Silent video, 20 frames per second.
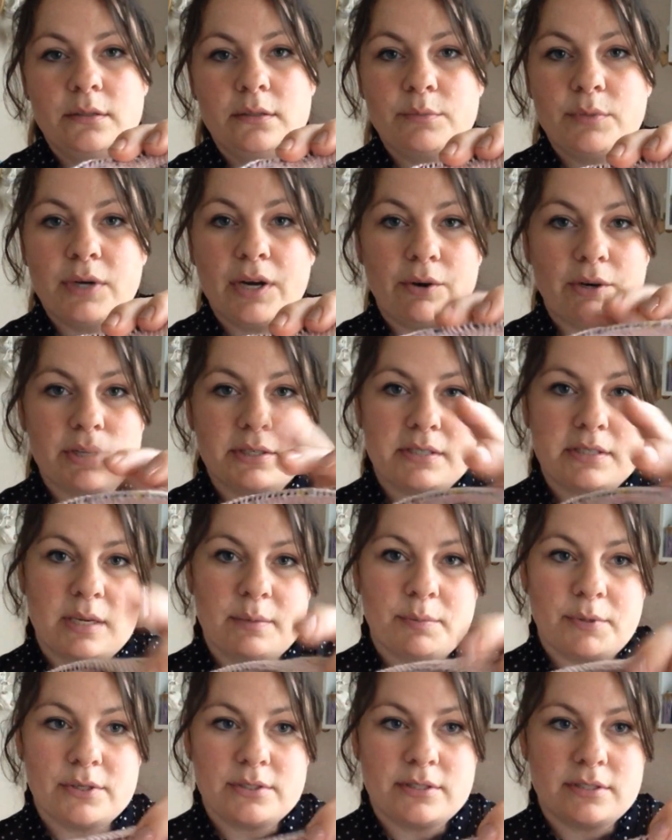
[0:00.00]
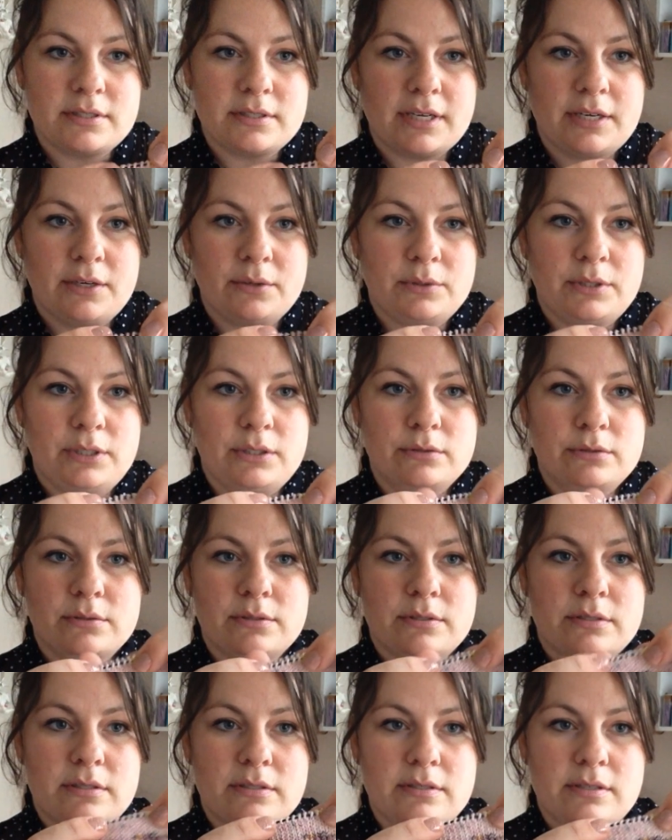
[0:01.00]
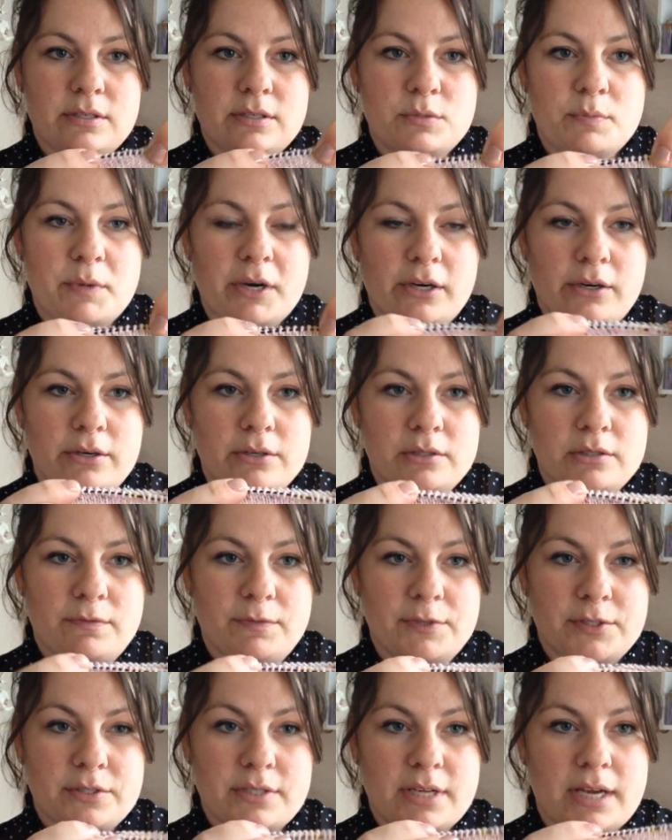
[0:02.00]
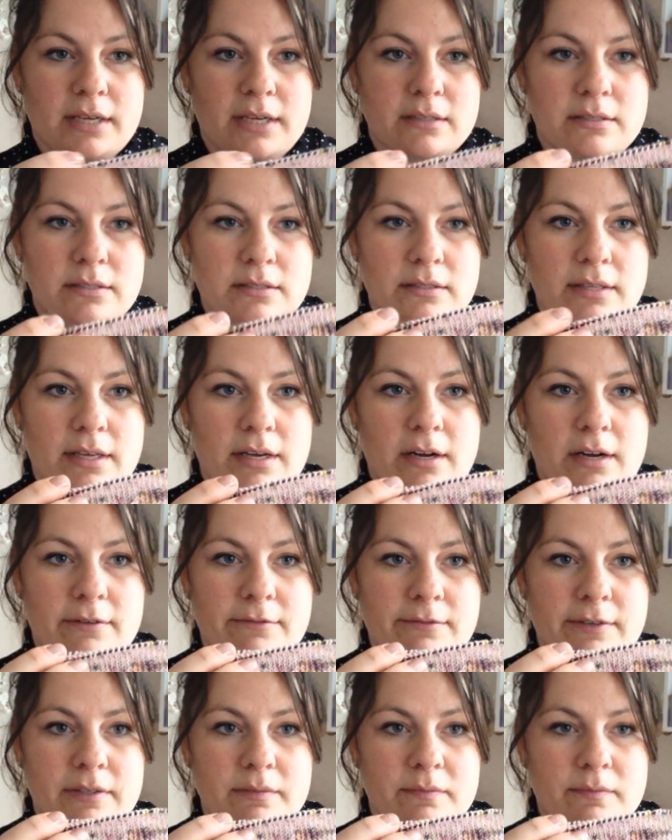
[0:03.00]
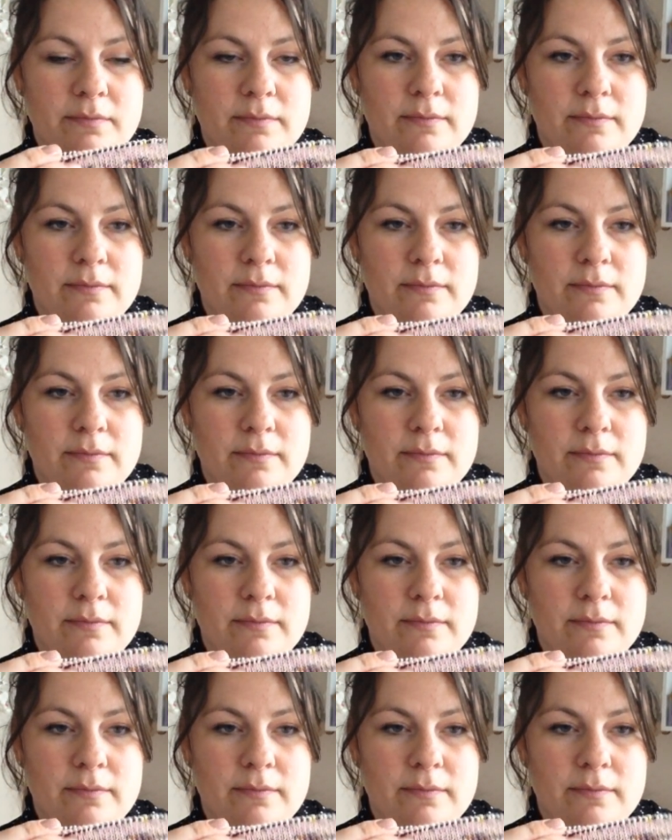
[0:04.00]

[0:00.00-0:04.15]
Progress Keeper since I don't use stitch markers for socks that often.